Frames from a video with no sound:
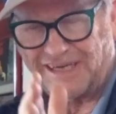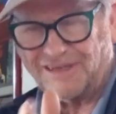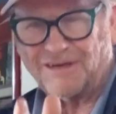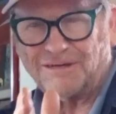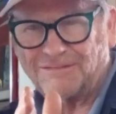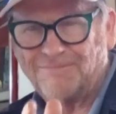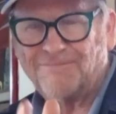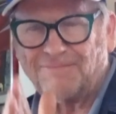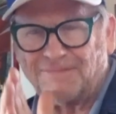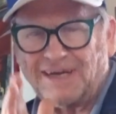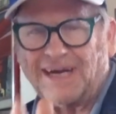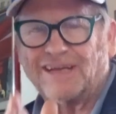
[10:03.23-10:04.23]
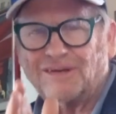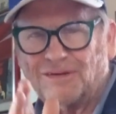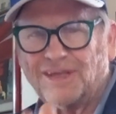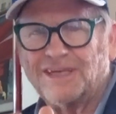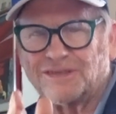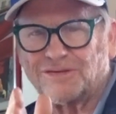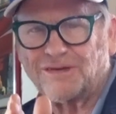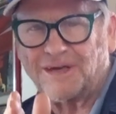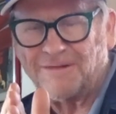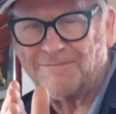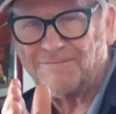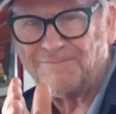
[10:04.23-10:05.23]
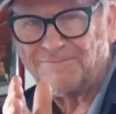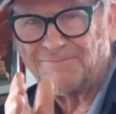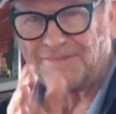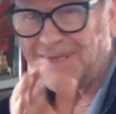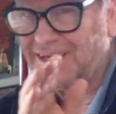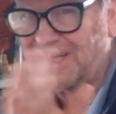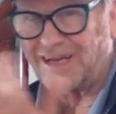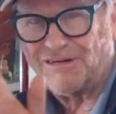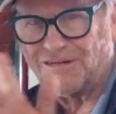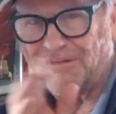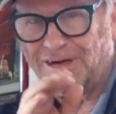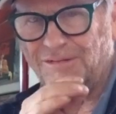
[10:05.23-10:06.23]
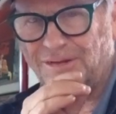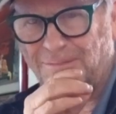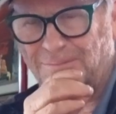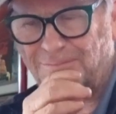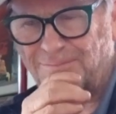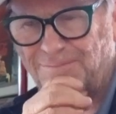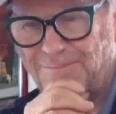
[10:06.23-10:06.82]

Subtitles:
I know the history, and I don't agree with him.